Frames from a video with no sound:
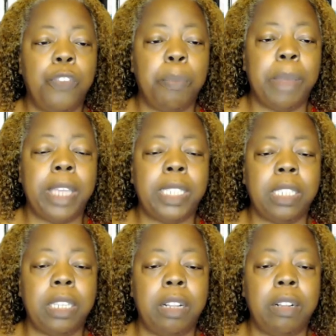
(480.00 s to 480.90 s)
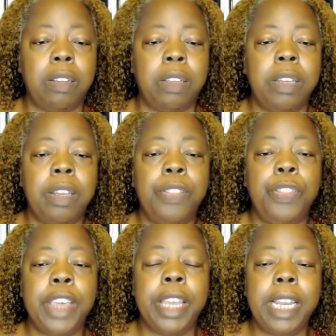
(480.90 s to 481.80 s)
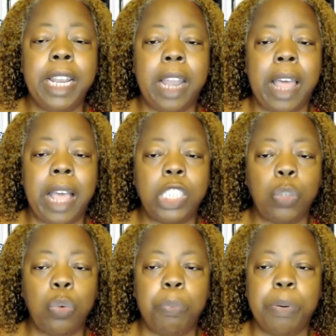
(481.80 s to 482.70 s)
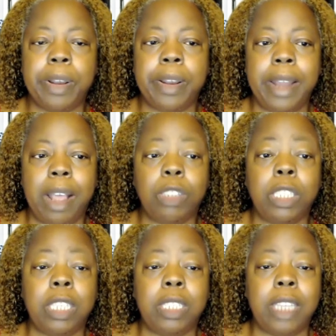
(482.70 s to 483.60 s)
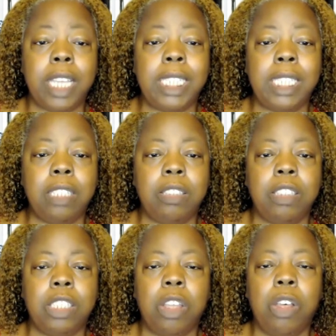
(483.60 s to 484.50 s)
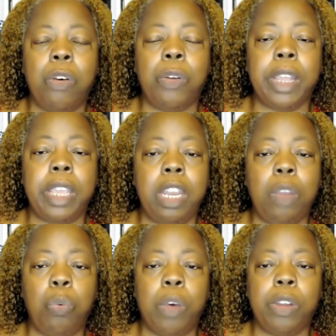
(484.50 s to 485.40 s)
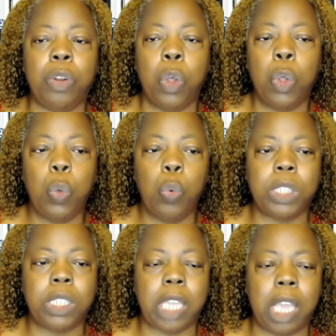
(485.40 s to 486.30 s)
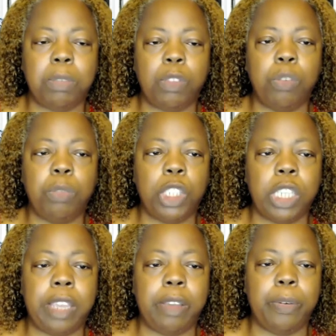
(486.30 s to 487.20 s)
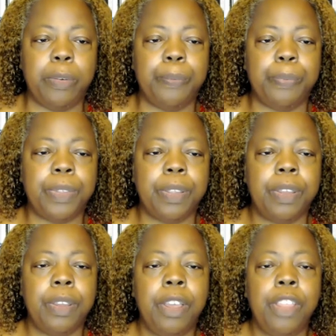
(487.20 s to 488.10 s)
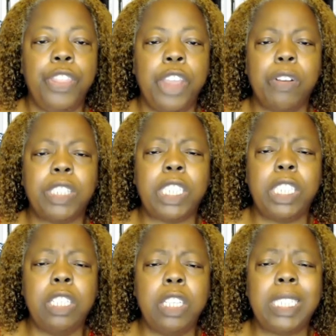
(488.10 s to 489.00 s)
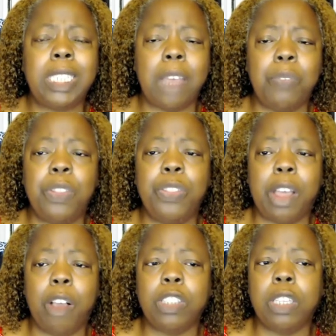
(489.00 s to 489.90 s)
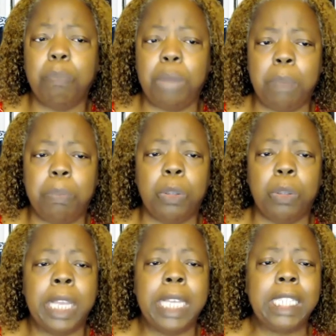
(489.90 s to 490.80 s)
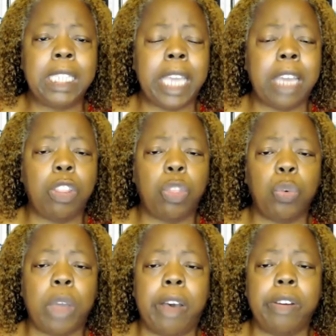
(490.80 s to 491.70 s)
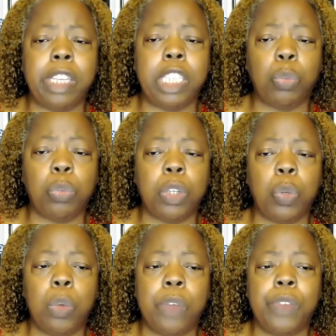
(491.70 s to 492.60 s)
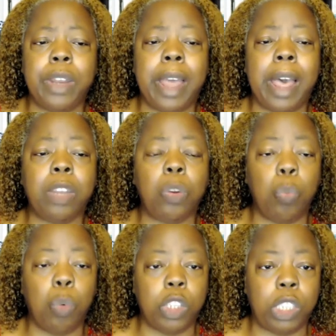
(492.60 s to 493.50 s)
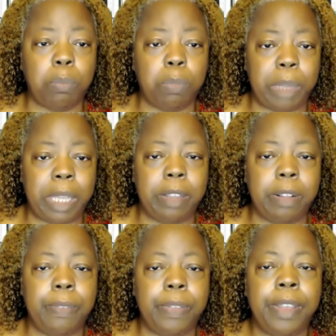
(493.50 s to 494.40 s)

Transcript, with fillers: from Hazael. Then Elisha will pronounce the death sentence on anyone who escapes from Jehu. There are still 7,000 people scattered throughout Israel who have not worshiped Baal.